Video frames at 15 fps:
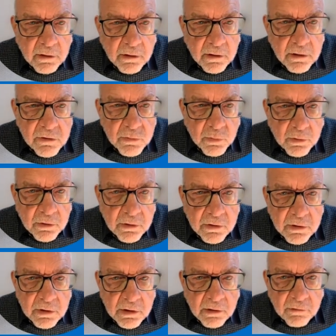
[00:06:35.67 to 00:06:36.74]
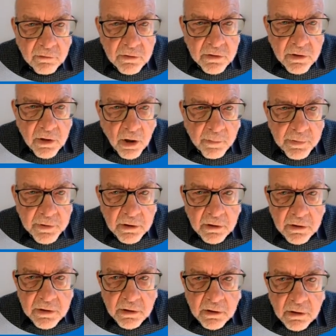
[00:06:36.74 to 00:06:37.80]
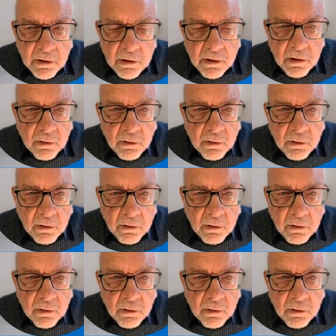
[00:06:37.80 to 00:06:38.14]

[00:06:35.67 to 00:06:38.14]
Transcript: that this would give us the opportunity